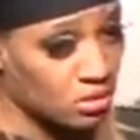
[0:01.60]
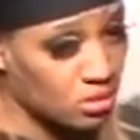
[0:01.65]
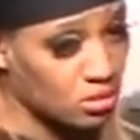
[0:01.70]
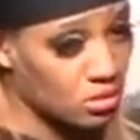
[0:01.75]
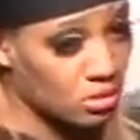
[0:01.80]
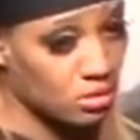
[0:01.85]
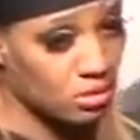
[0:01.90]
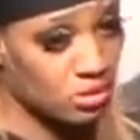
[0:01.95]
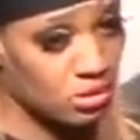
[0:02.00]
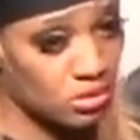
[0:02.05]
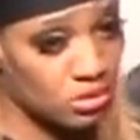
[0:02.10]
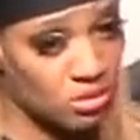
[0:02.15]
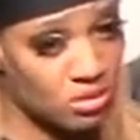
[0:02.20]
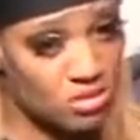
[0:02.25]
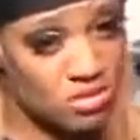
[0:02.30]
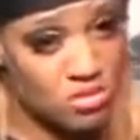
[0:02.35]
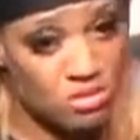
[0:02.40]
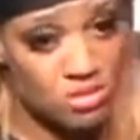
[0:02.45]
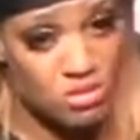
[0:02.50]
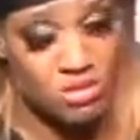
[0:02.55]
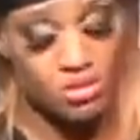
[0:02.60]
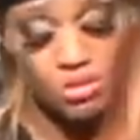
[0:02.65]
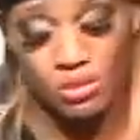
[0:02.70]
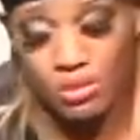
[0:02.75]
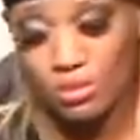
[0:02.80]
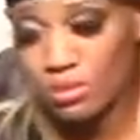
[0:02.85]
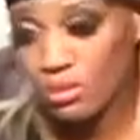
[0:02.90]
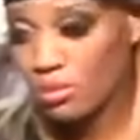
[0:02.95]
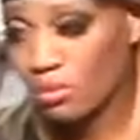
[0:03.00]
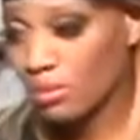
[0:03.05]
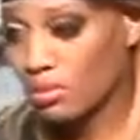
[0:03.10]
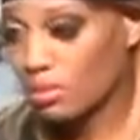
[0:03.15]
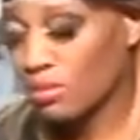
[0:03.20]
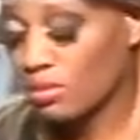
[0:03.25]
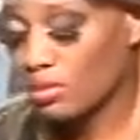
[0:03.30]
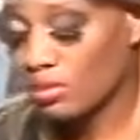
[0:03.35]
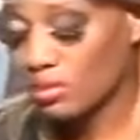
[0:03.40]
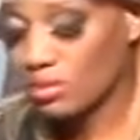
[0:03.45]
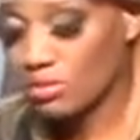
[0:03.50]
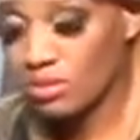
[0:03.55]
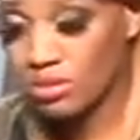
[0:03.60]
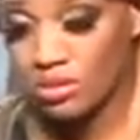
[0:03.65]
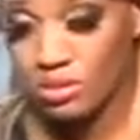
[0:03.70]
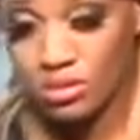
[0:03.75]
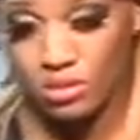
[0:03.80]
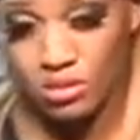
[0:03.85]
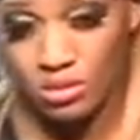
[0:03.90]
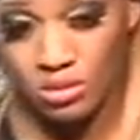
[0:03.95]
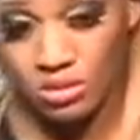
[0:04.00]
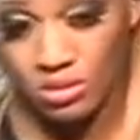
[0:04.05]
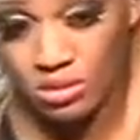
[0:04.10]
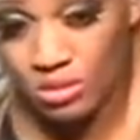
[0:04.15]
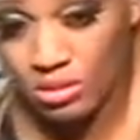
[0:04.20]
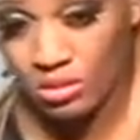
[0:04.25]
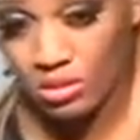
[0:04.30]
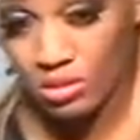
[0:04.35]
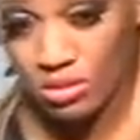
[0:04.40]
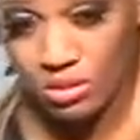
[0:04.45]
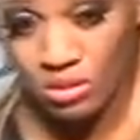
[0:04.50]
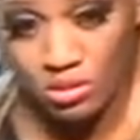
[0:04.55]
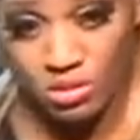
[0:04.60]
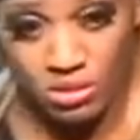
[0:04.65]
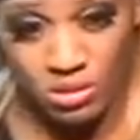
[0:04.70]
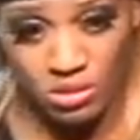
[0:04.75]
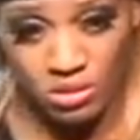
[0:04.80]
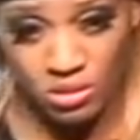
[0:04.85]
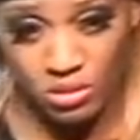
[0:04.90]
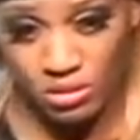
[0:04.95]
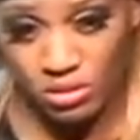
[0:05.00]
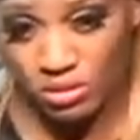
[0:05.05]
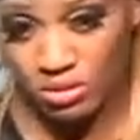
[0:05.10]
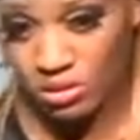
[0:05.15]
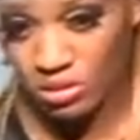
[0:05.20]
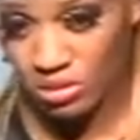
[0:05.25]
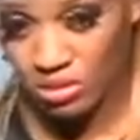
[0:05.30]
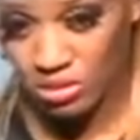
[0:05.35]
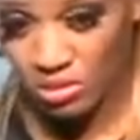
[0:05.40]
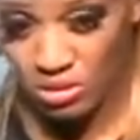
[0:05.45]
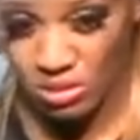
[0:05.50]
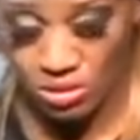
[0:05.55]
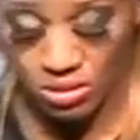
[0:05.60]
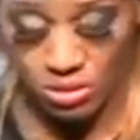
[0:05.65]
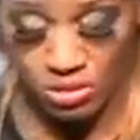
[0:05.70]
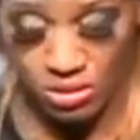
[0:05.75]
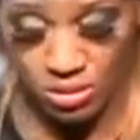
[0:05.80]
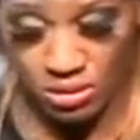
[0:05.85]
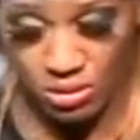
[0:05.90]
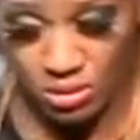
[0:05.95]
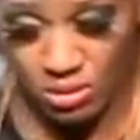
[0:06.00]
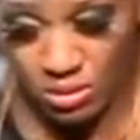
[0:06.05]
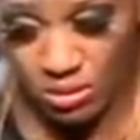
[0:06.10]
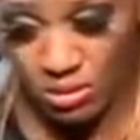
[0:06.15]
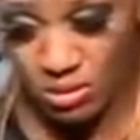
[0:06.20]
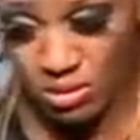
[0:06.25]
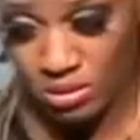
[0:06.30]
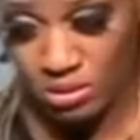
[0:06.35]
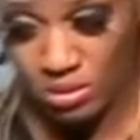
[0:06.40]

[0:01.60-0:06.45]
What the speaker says: No words are spoken by the person on screen.